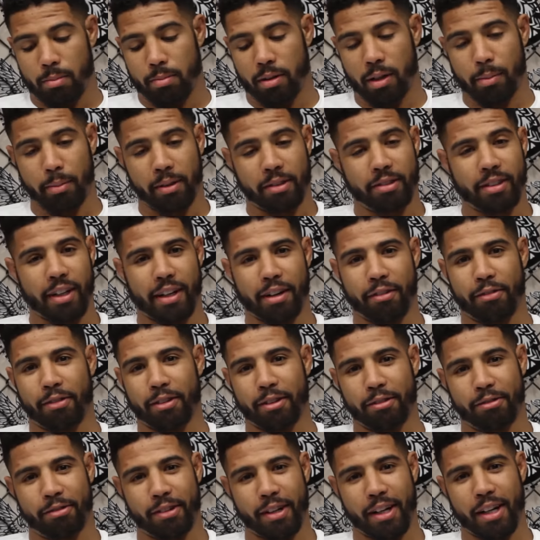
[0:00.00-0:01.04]
But I'm excited for
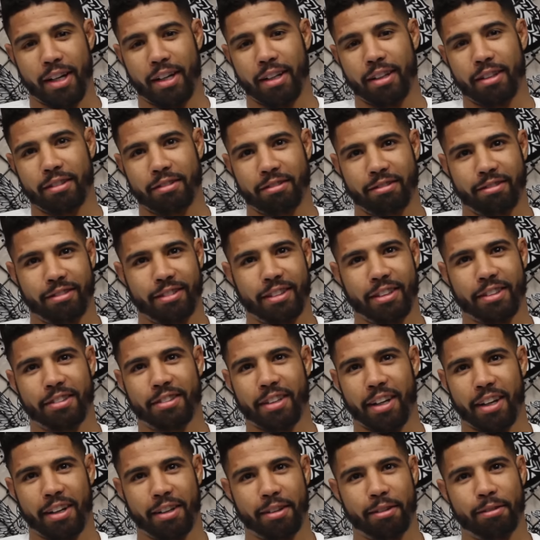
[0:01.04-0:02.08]
the fight.
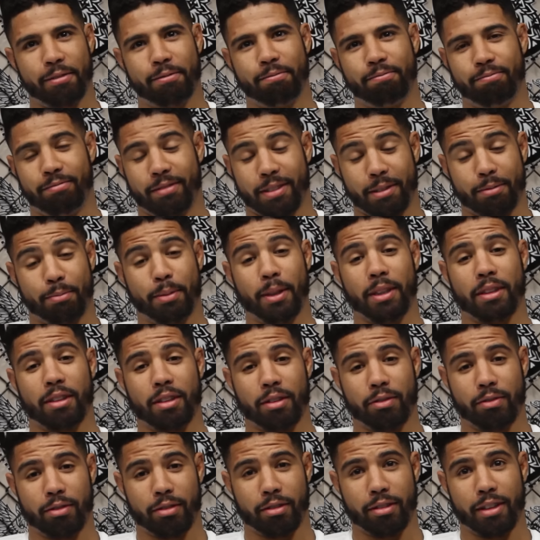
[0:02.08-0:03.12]
Excited to, to beat
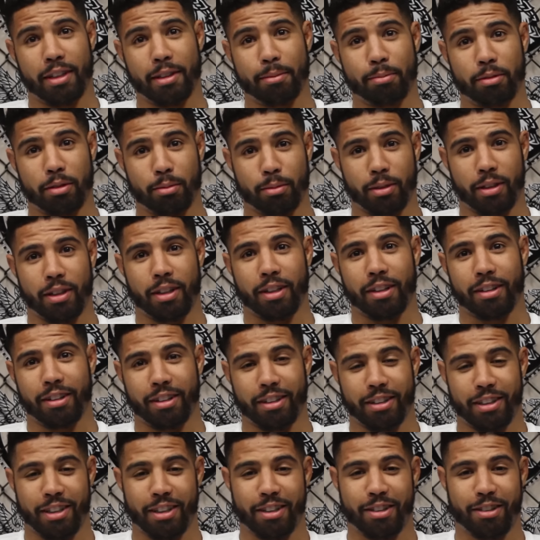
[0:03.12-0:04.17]
this fool up tomorrow,
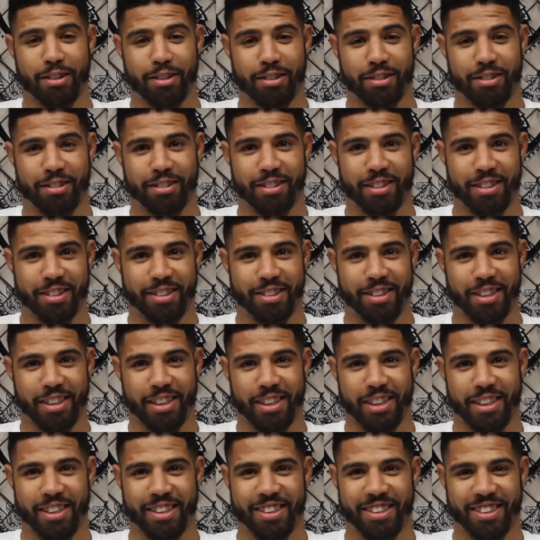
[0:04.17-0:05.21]
you know. It's
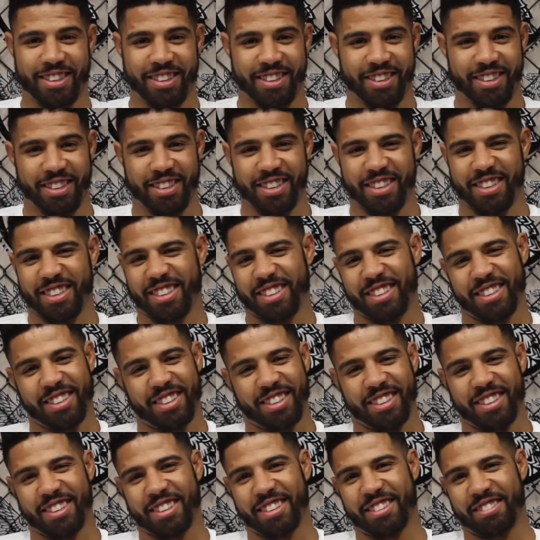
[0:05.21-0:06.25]
uh,
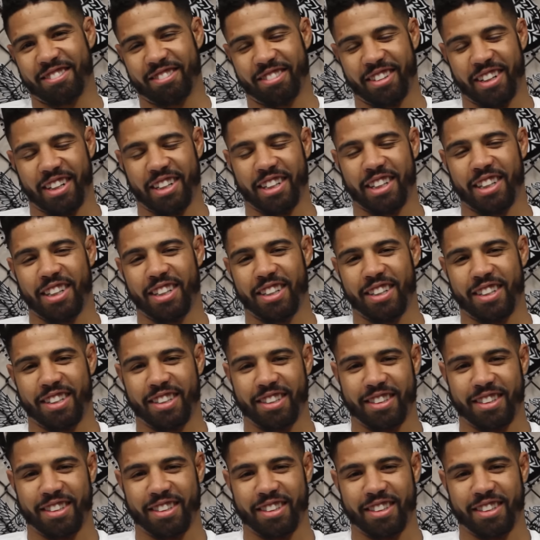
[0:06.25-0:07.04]
ready.